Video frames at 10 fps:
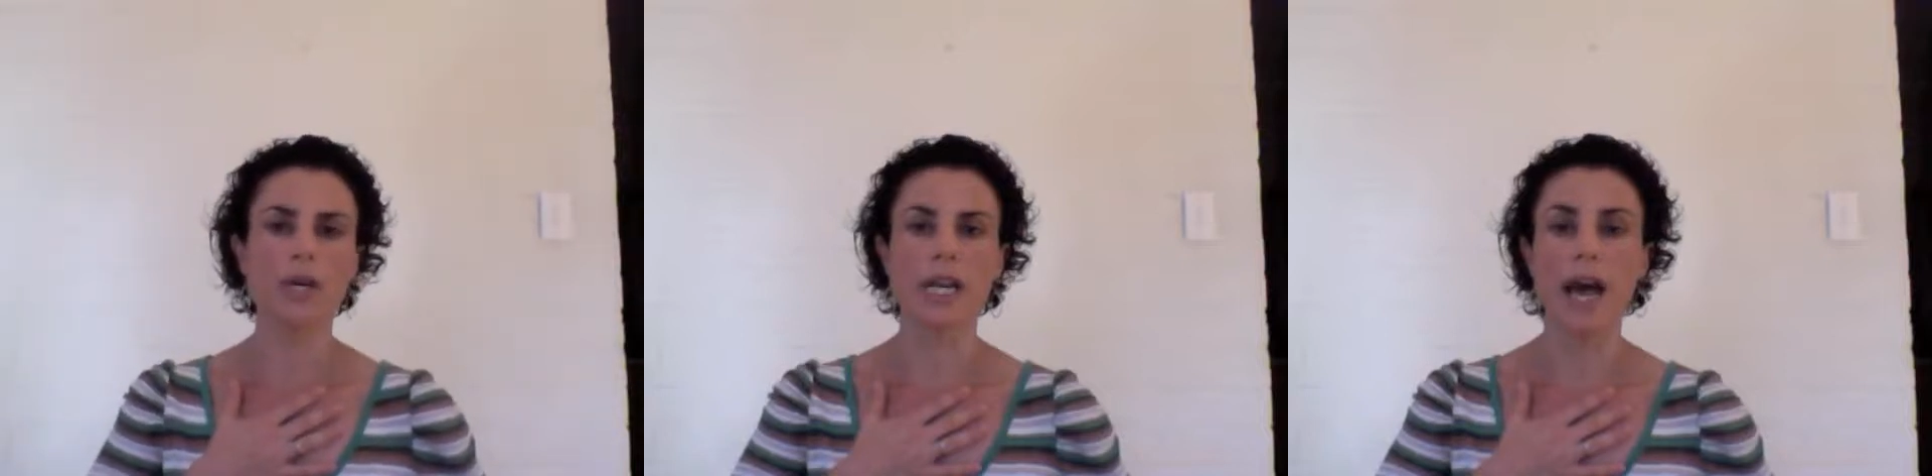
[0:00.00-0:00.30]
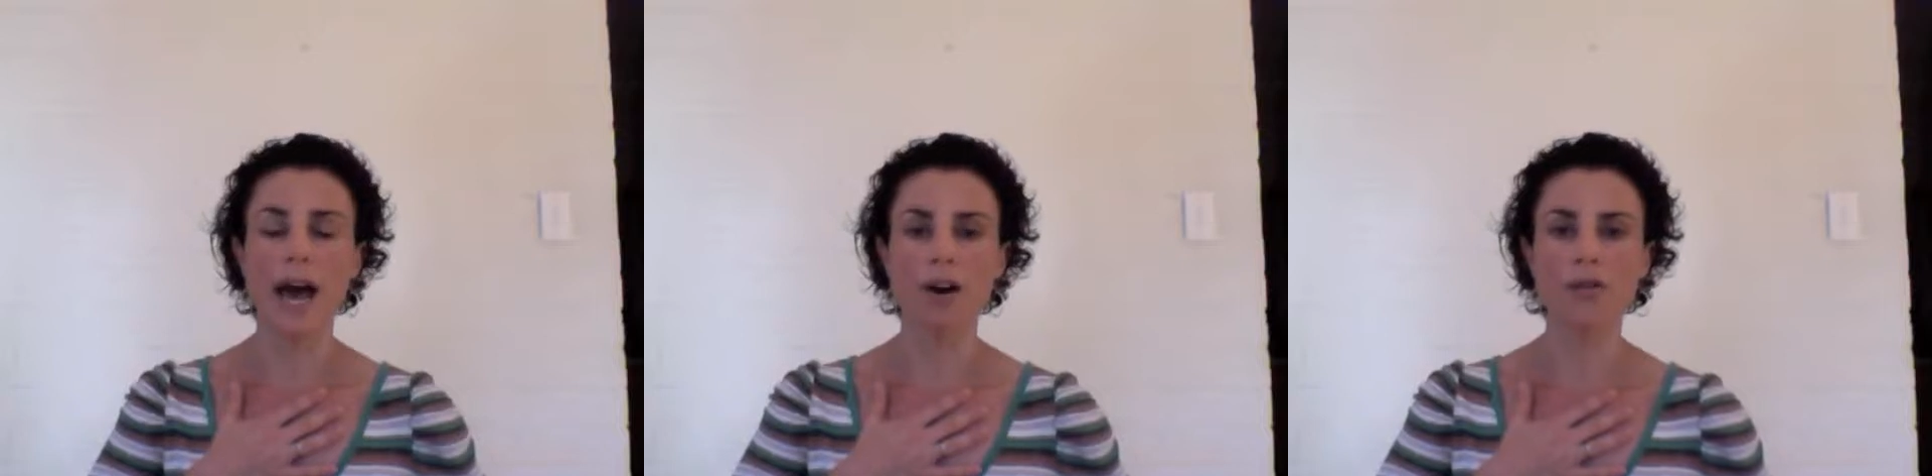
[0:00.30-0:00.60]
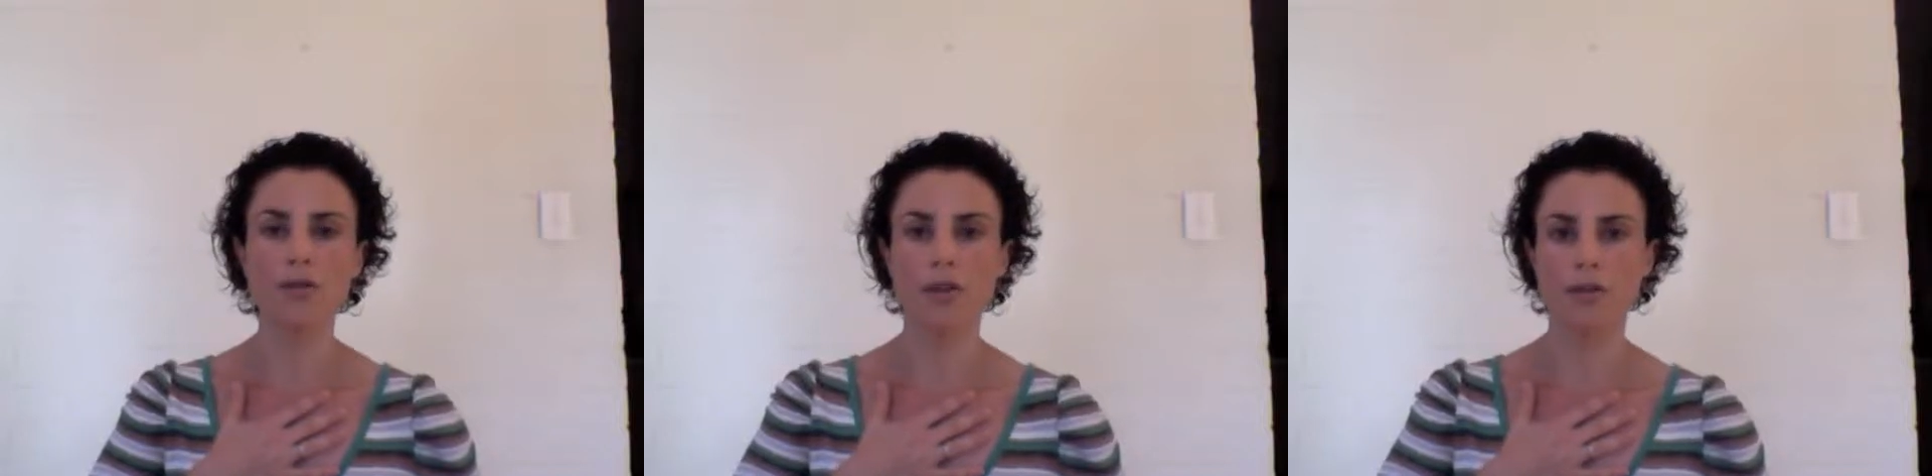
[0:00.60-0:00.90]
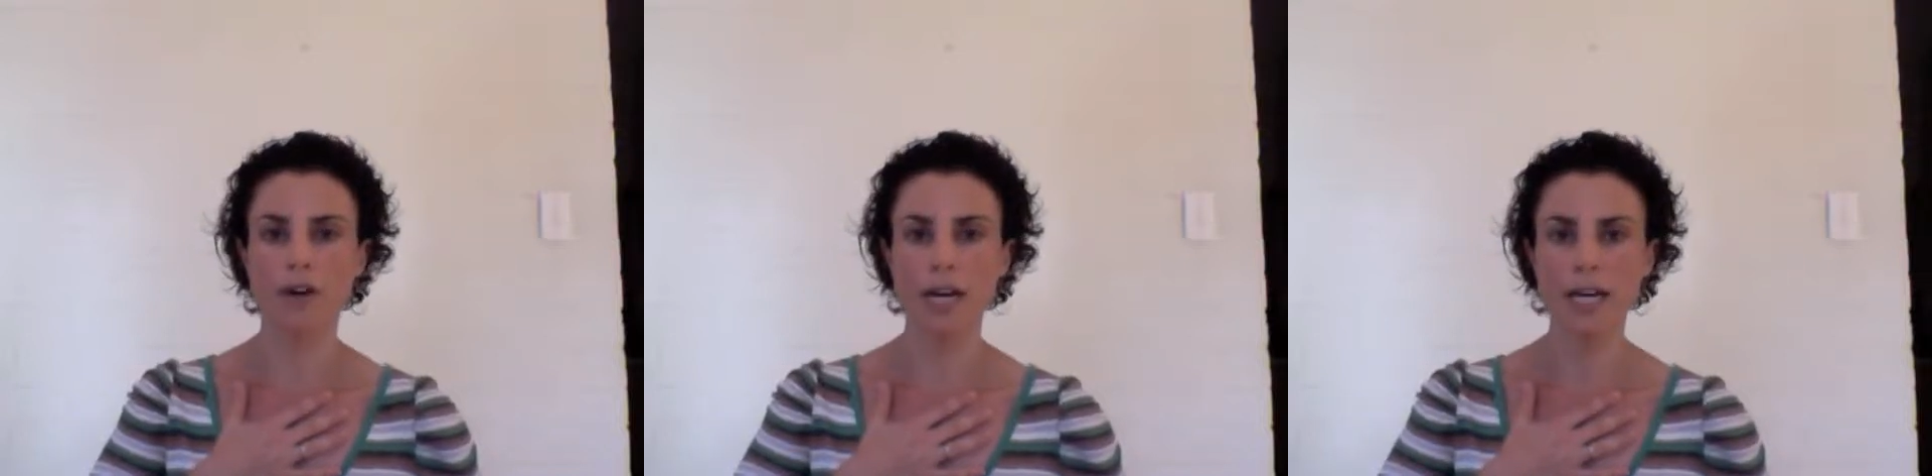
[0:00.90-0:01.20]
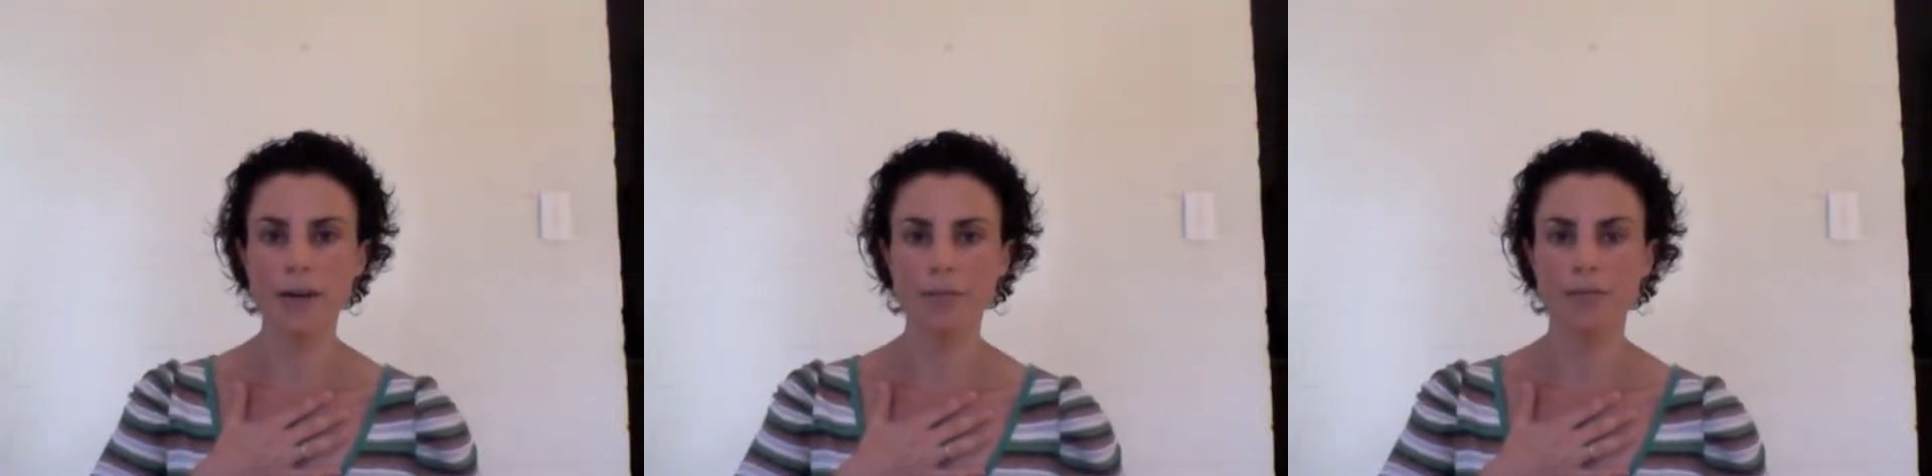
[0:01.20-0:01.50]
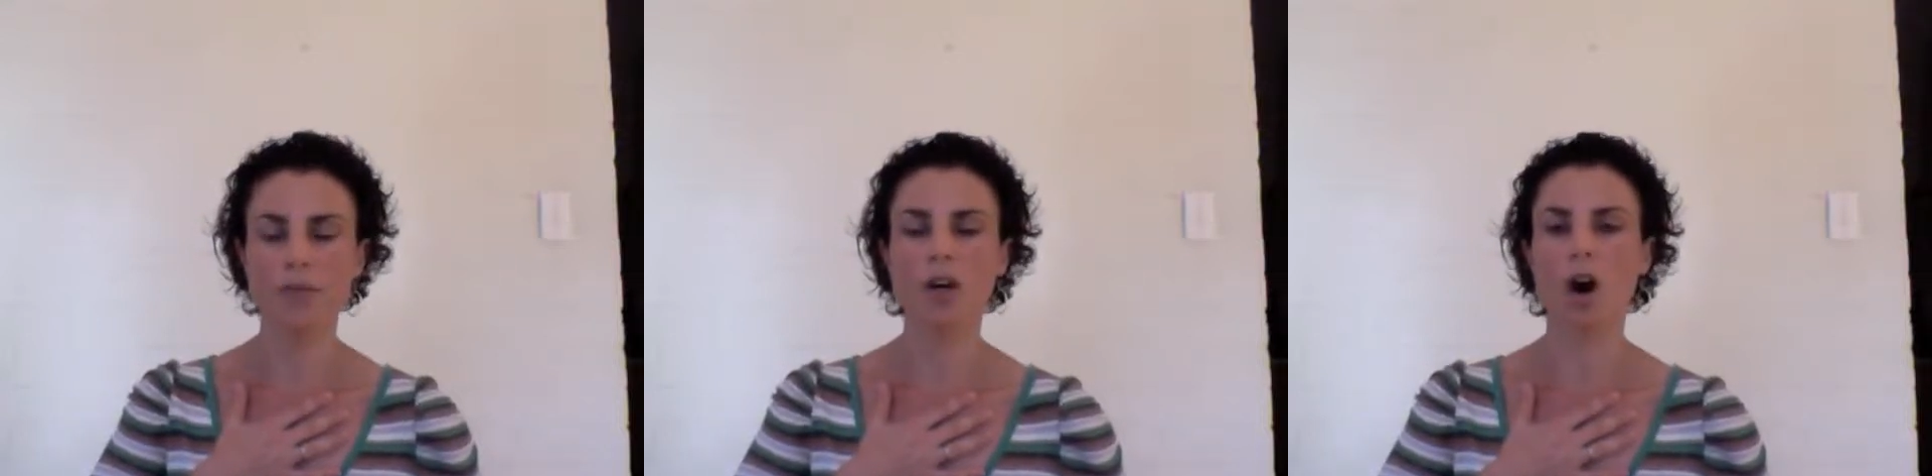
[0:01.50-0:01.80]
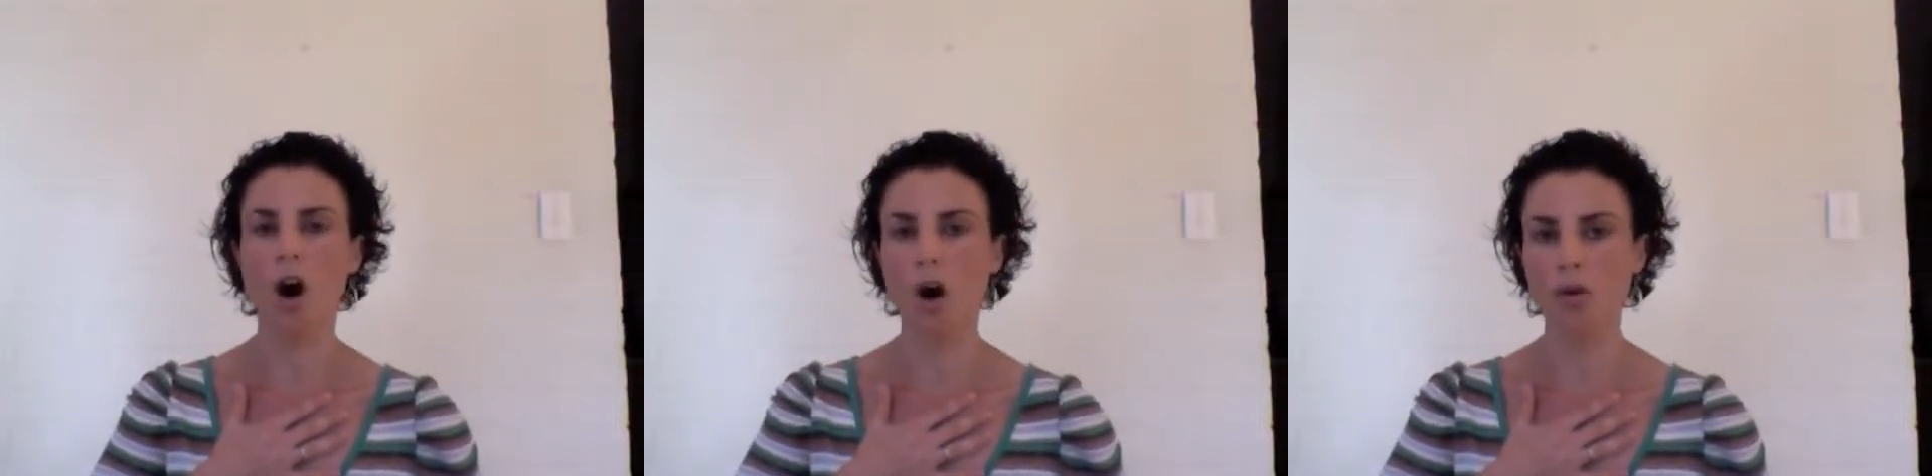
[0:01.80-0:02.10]
inhale for 3,
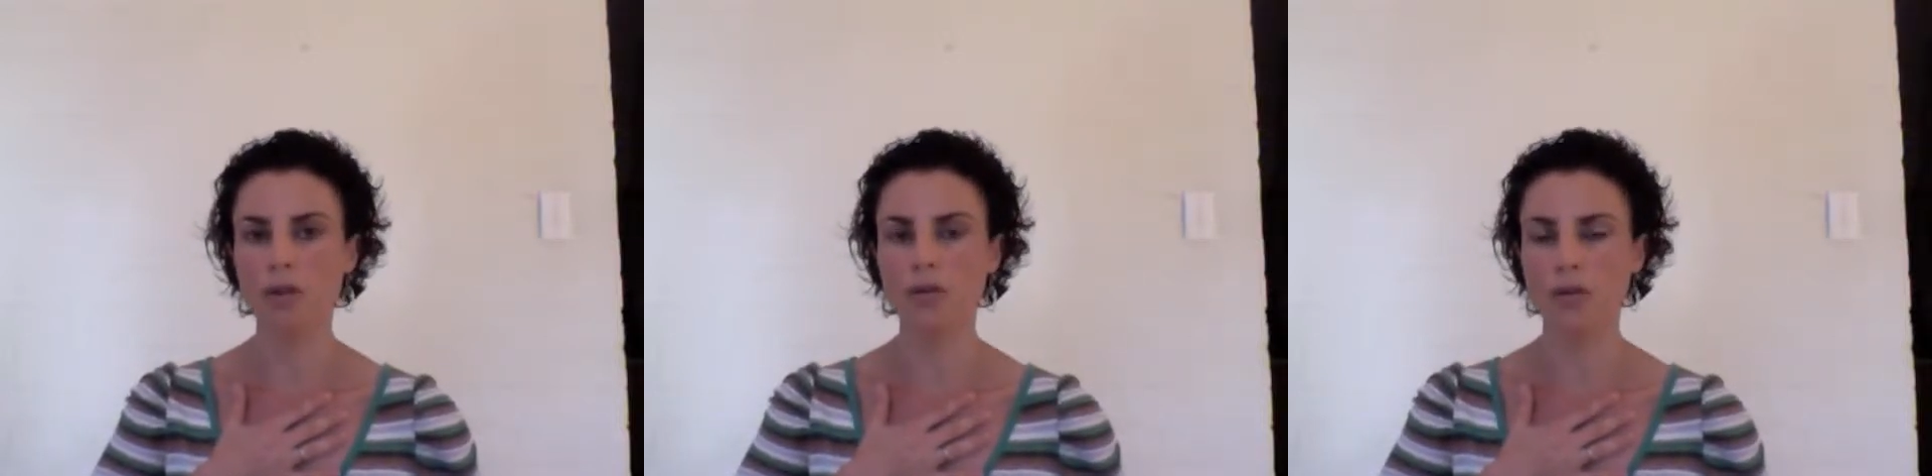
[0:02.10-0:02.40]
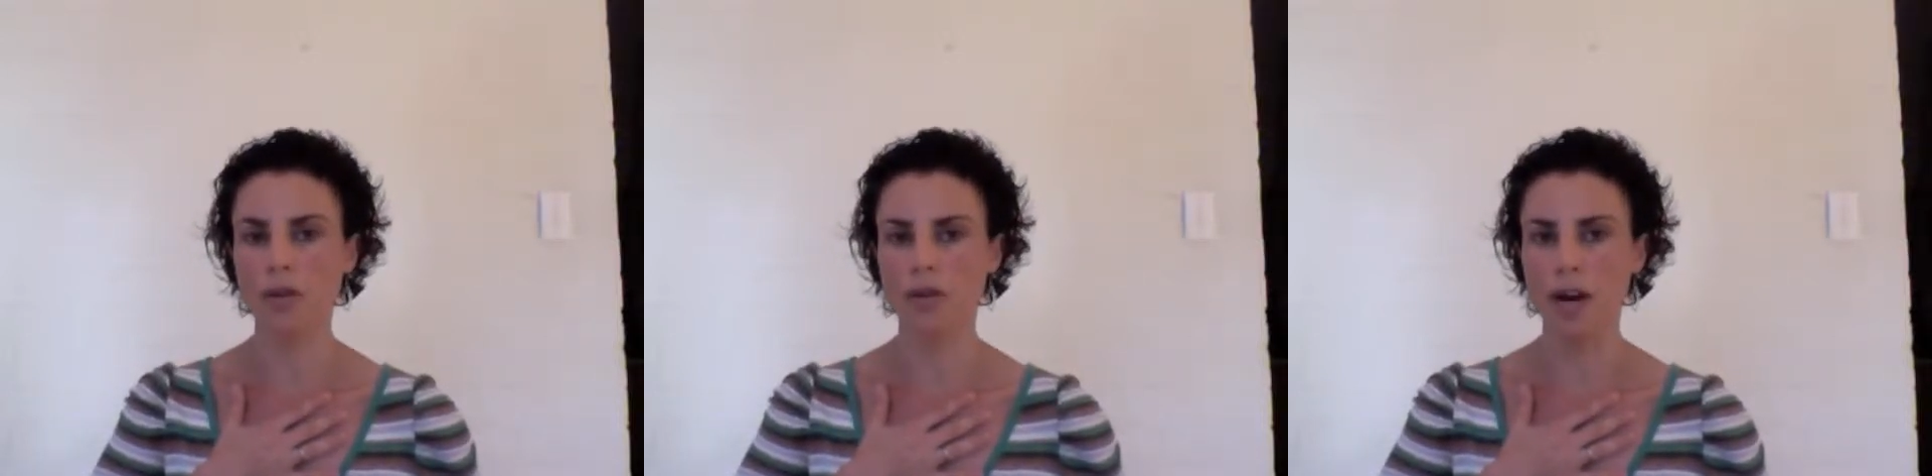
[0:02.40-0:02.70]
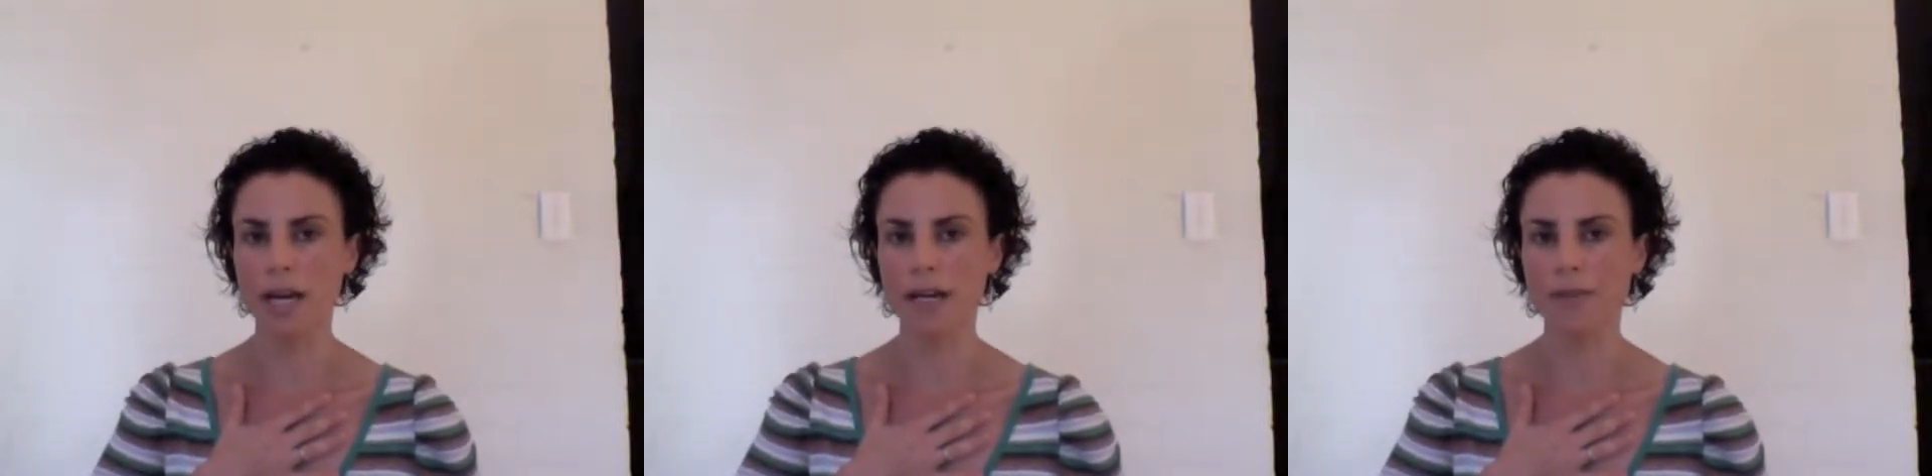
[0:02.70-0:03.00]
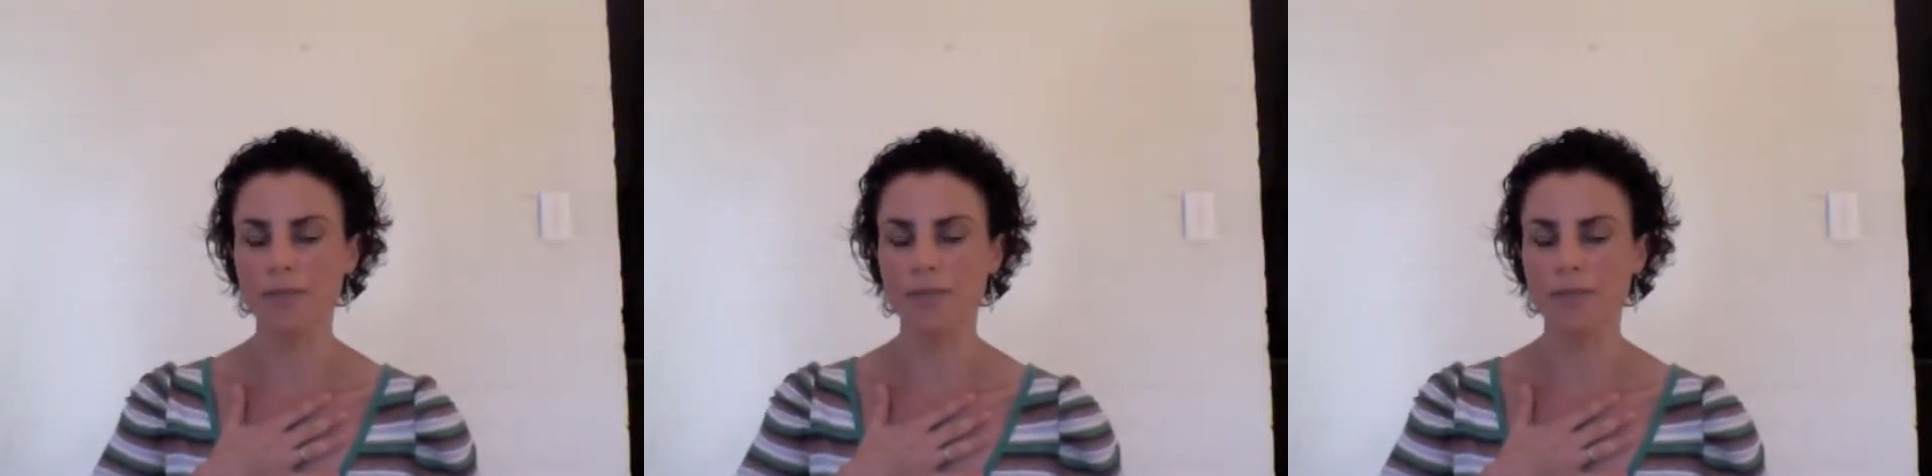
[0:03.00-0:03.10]
hold for 3,